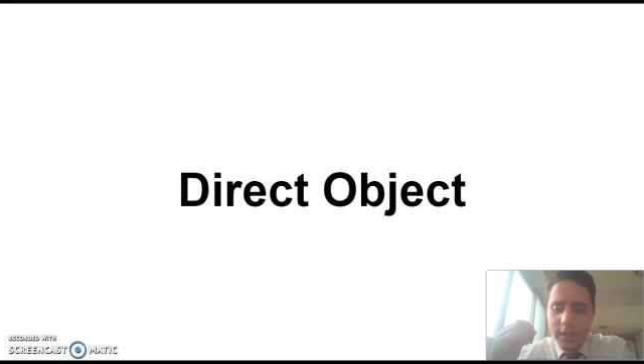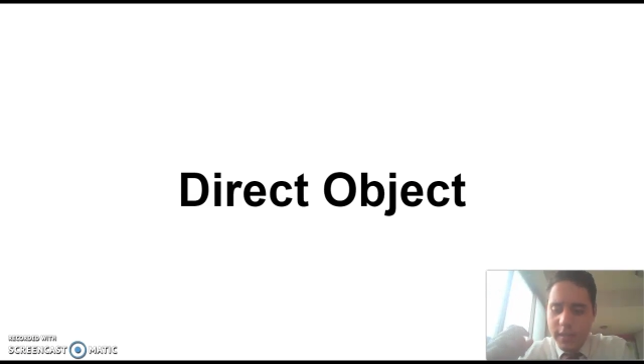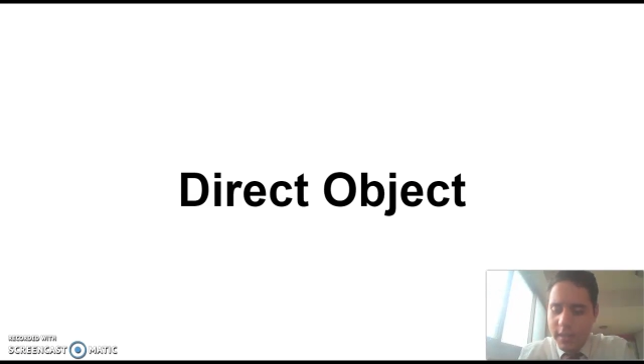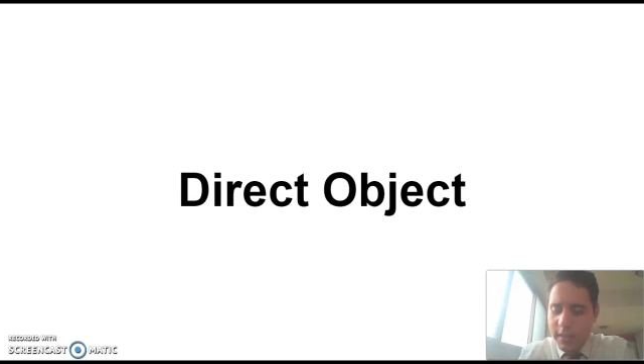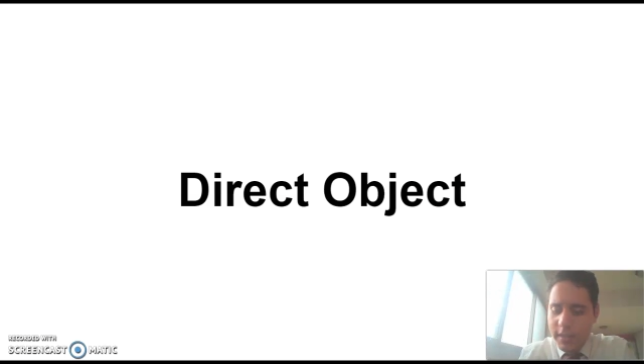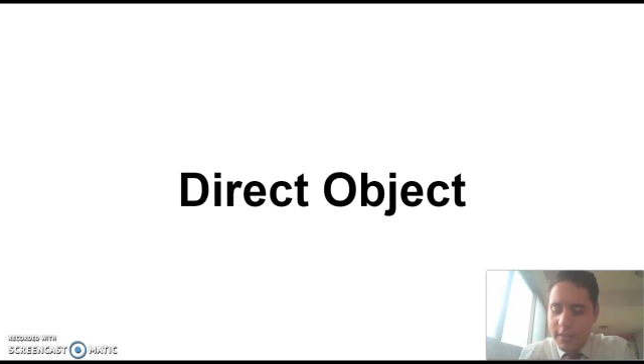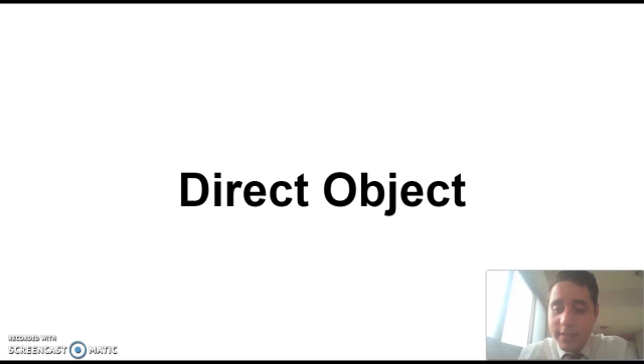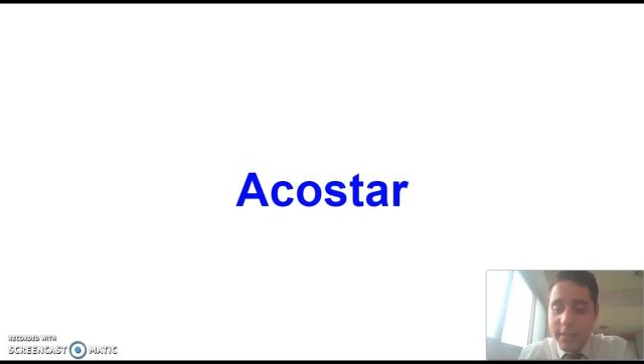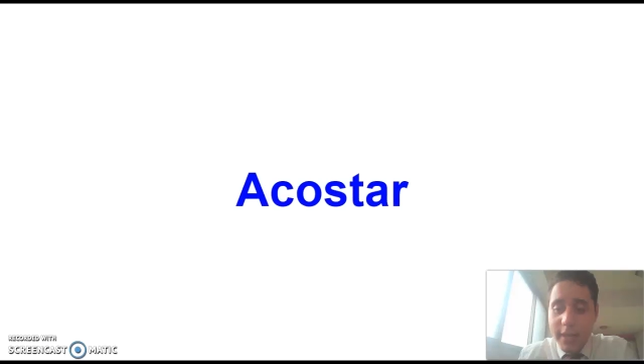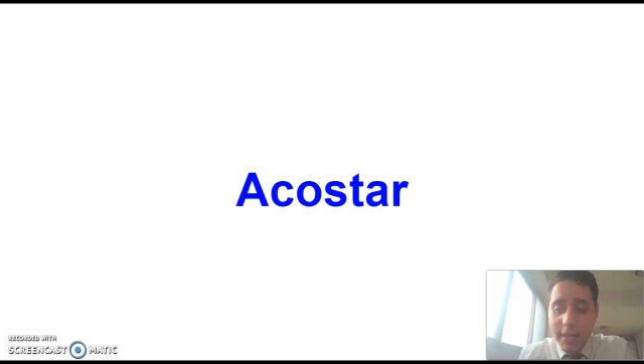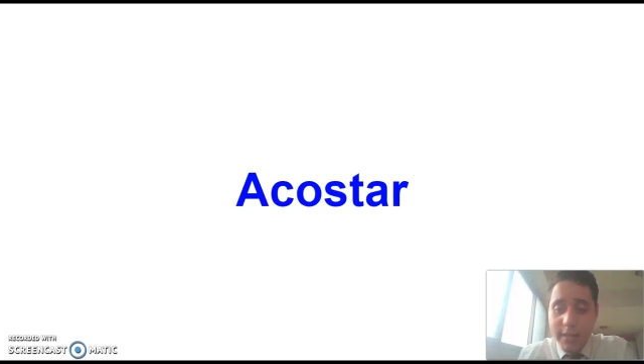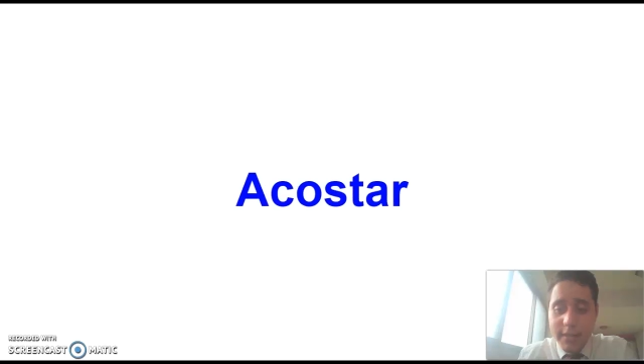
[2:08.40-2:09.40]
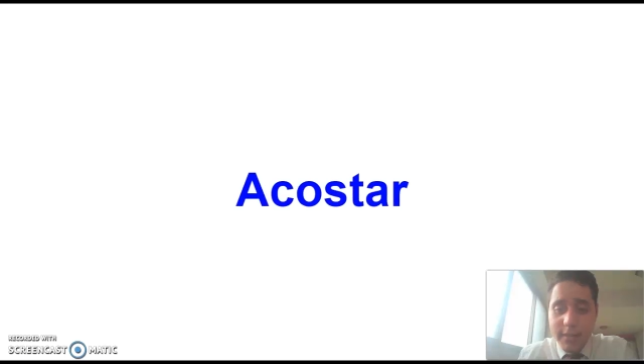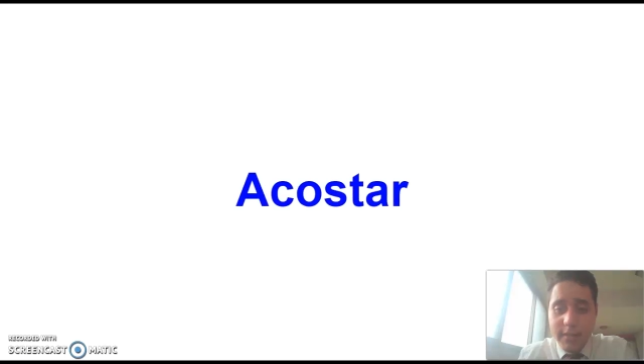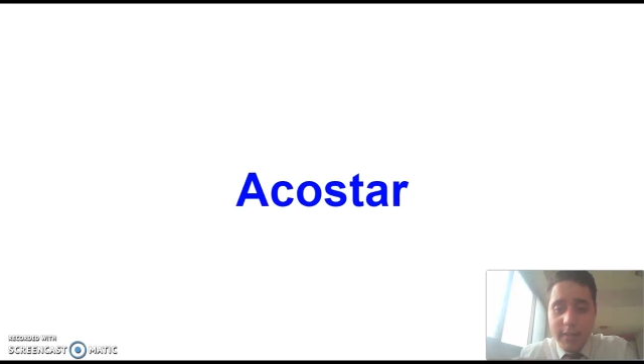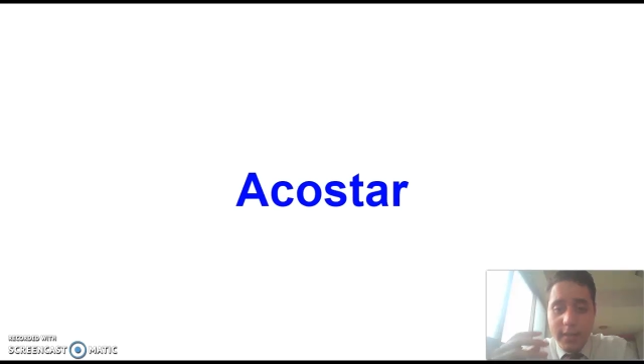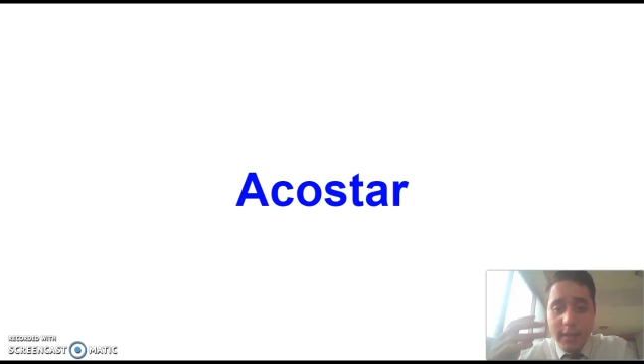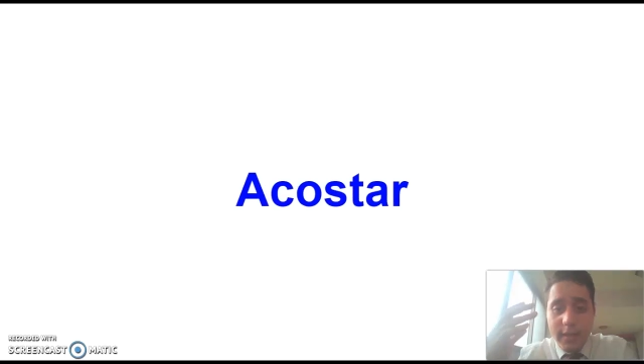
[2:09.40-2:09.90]
In this case,
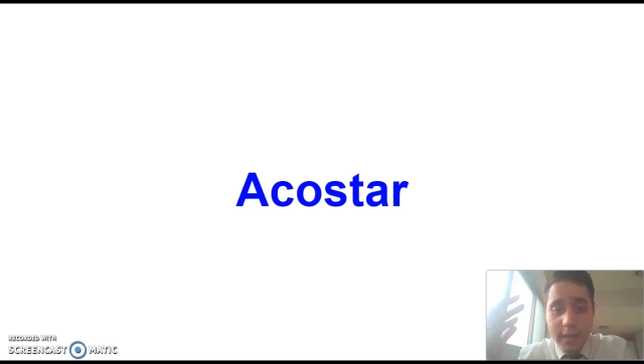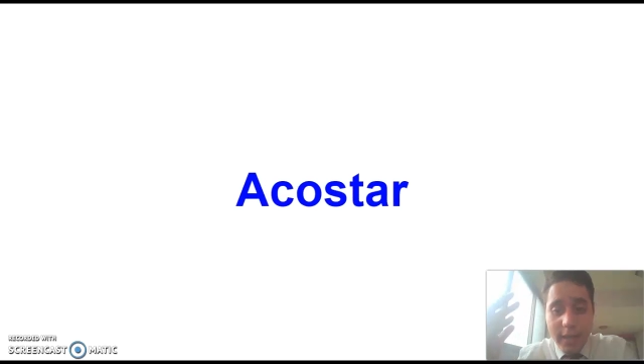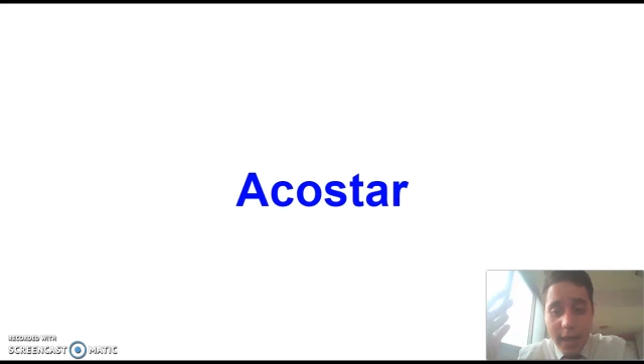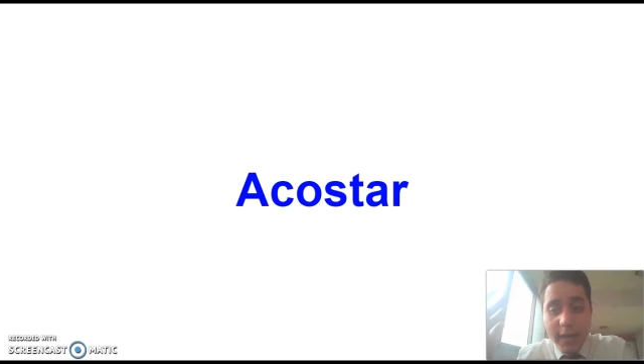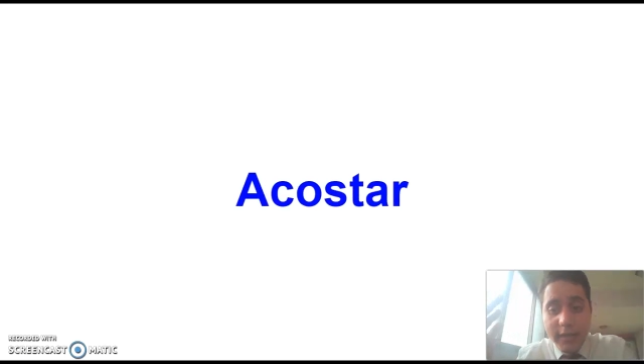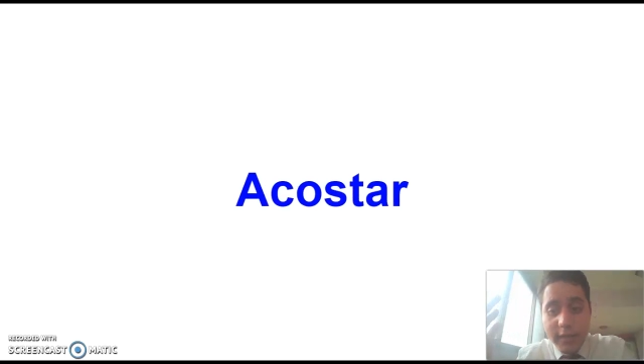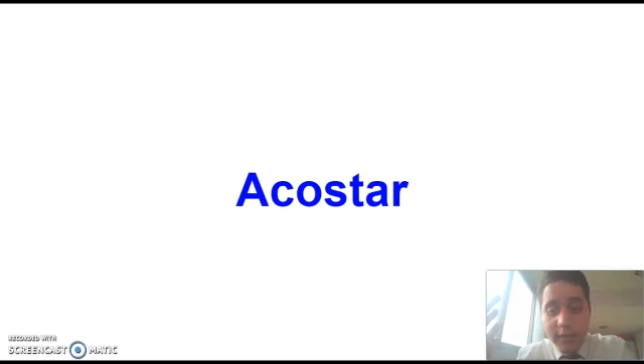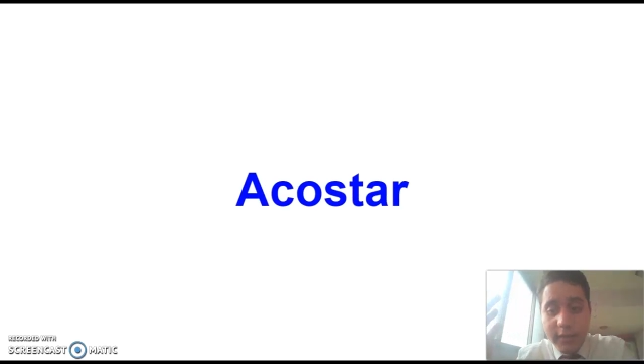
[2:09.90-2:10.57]
the action